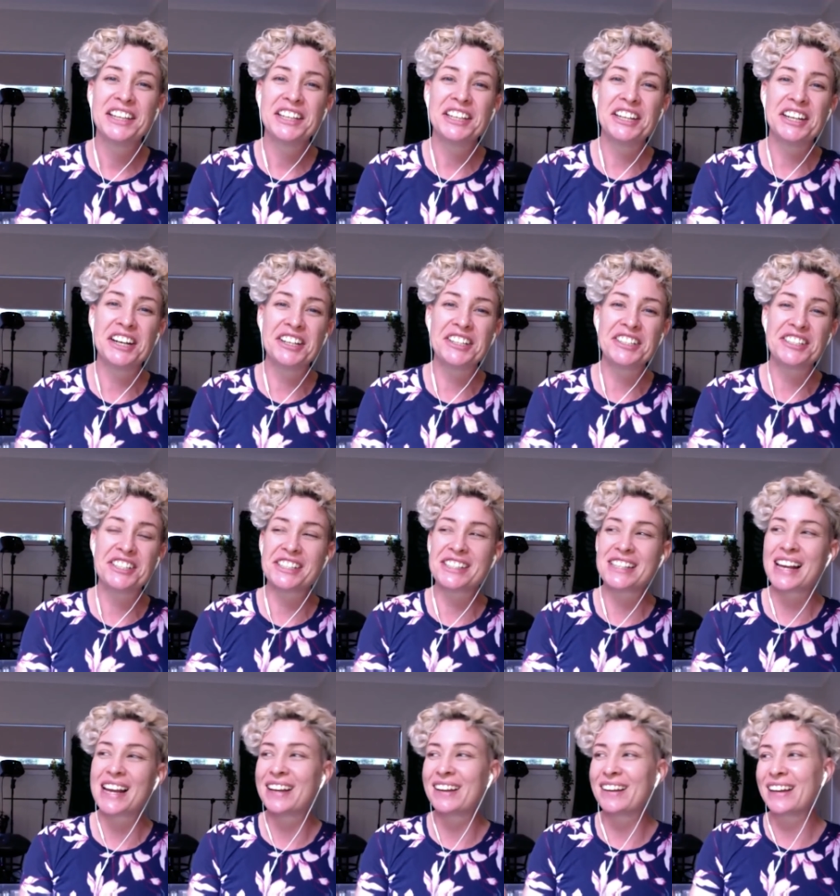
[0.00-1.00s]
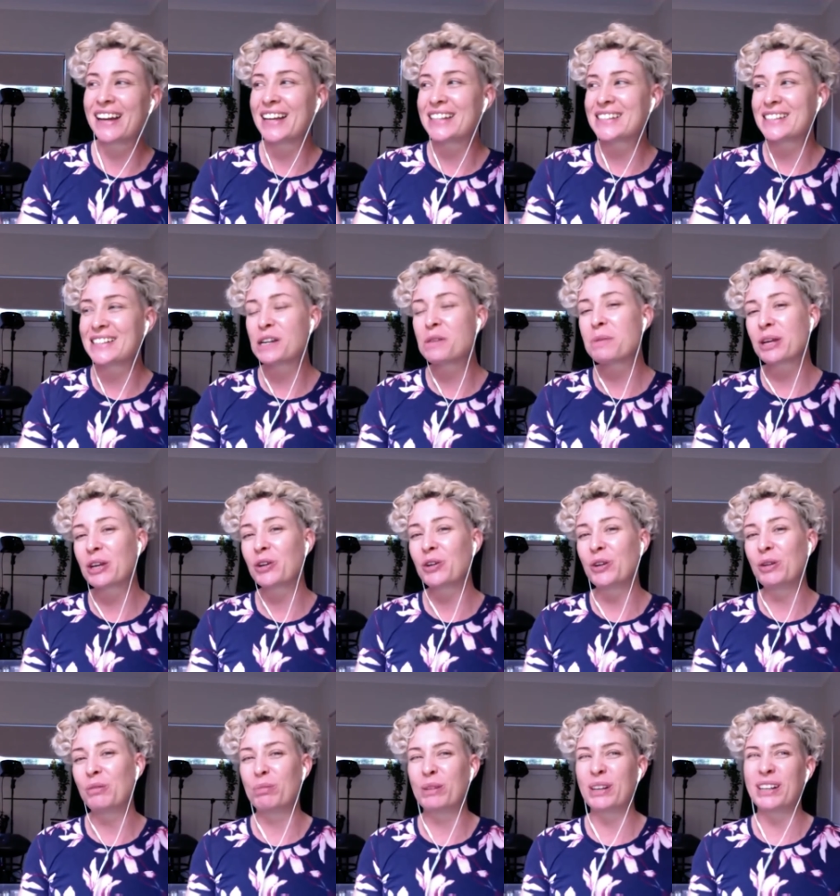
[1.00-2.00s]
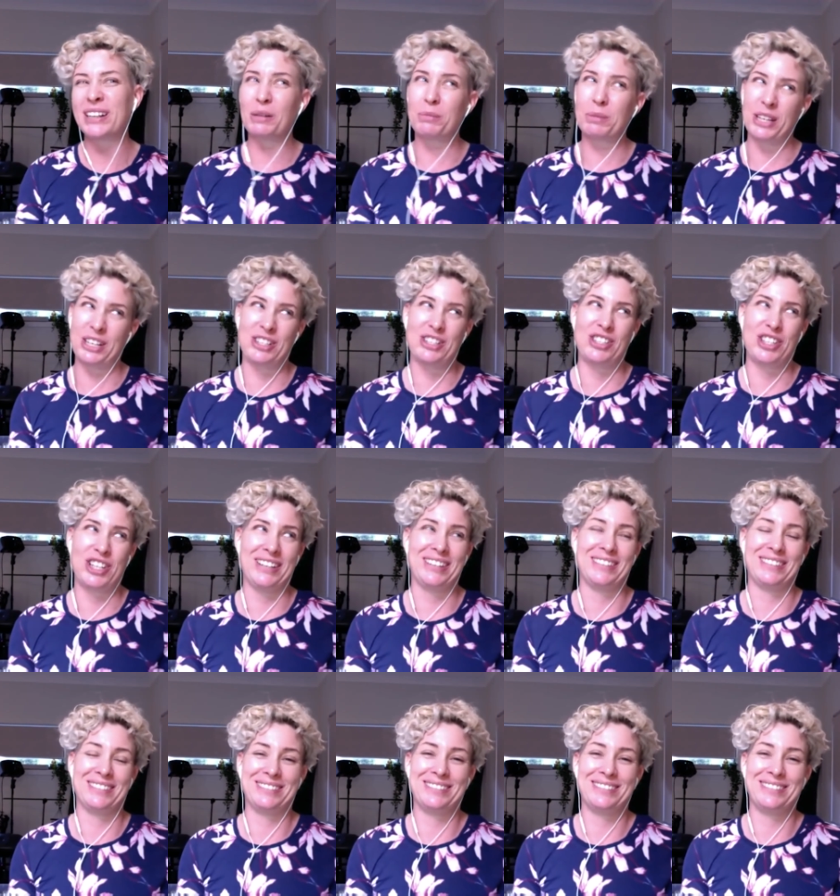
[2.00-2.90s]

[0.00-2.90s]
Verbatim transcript: You know, so it's like, okay, it's a little bit good but a little bit shit.